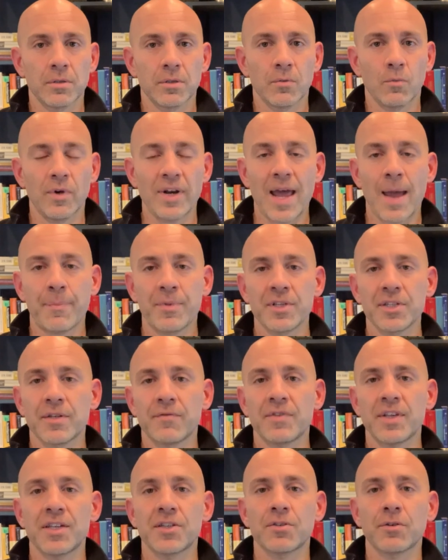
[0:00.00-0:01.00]
what happens if
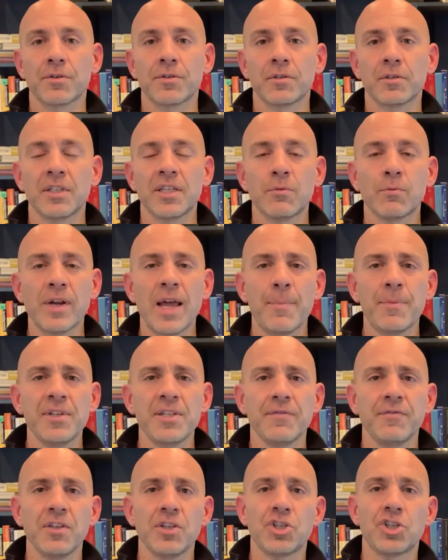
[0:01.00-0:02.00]
they start to lead? What happens
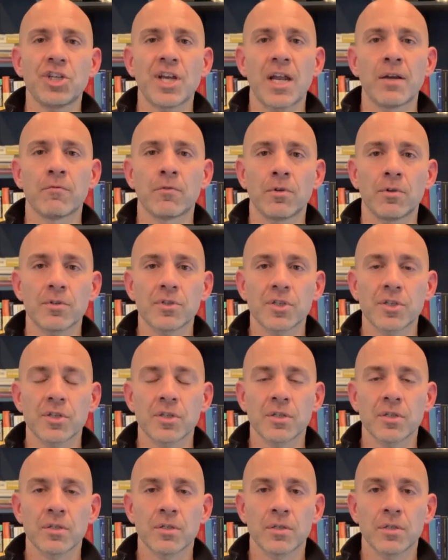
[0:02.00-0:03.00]
if the generals
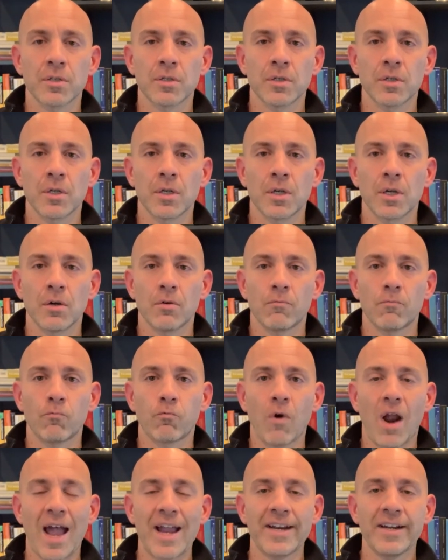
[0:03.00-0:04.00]

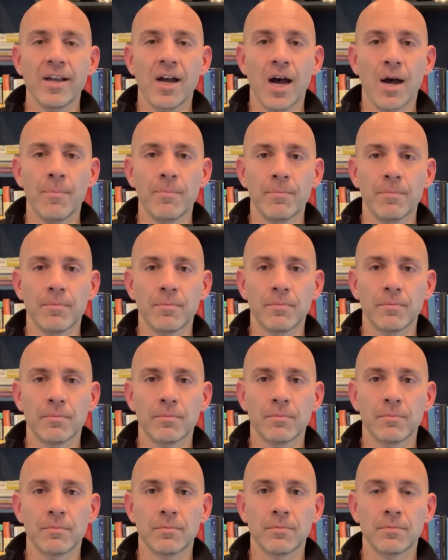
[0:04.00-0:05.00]
ride up
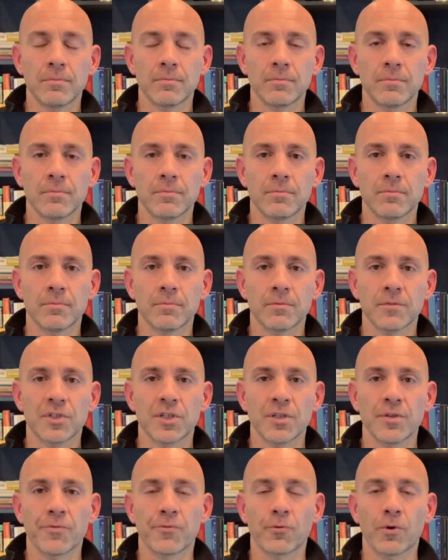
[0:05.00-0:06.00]
to
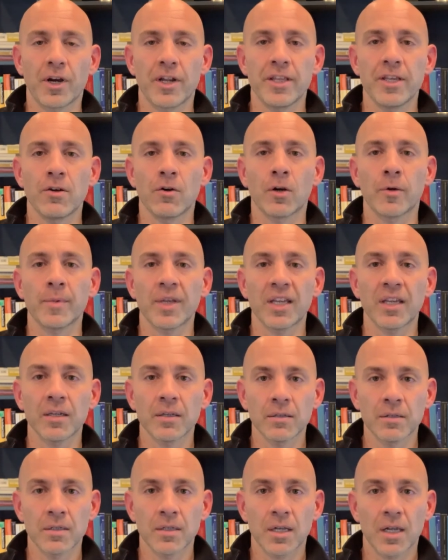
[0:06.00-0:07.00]
the front of the army
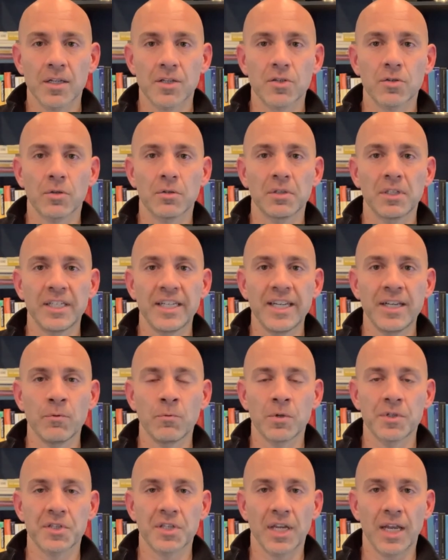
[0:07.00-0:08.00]
and start leading
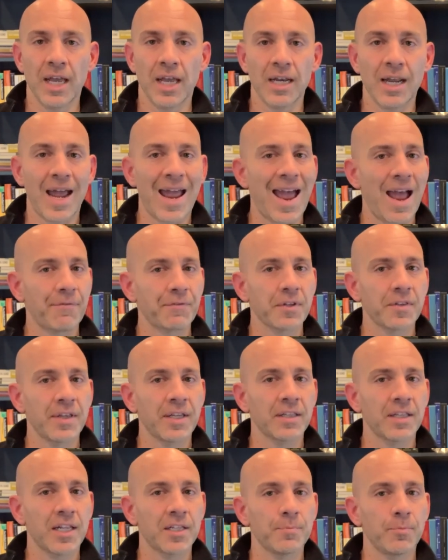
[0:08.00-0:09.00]
once again? I have to
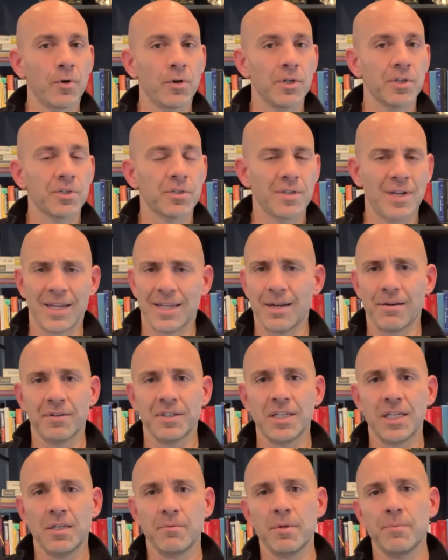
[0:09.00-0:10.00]
think that's bullish. not
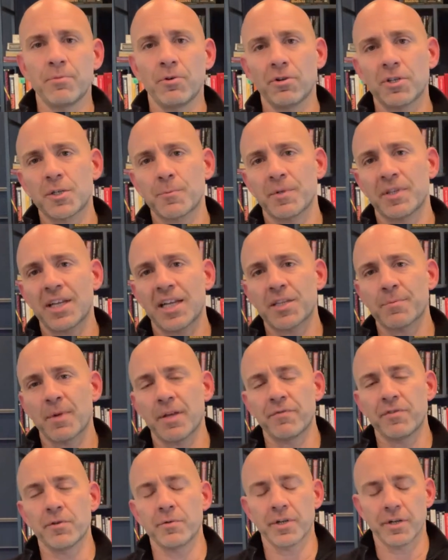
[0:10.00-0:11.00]
guaranteed to be bullish, but that's my
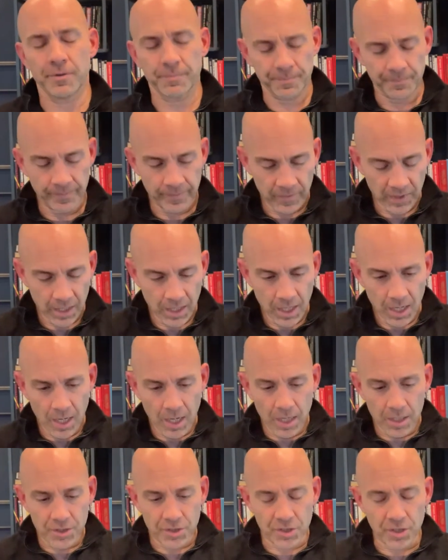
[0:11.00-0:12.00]
view here.
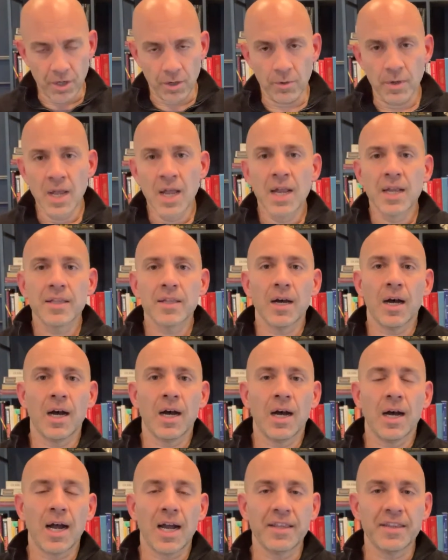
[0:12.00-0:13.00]
So
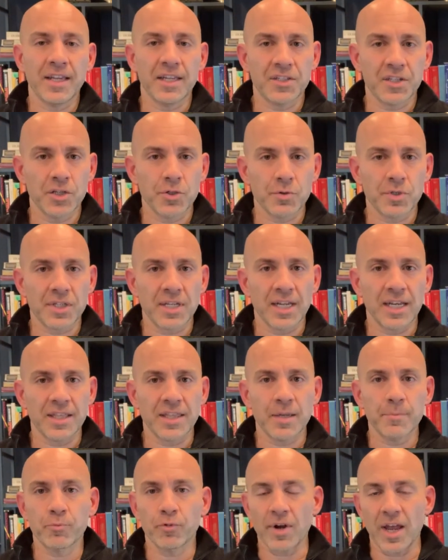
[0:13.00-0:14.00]
uh, I think it's interesting. I
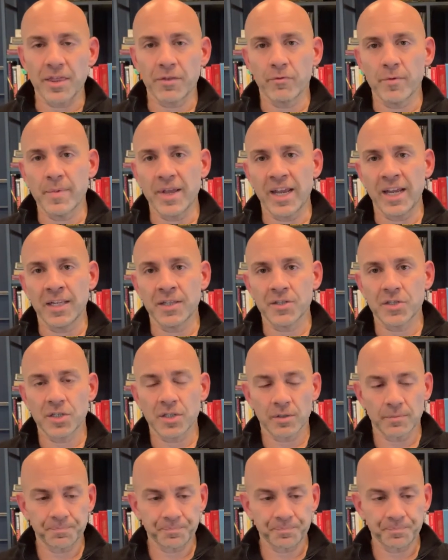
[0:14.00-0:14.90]
think breadth remains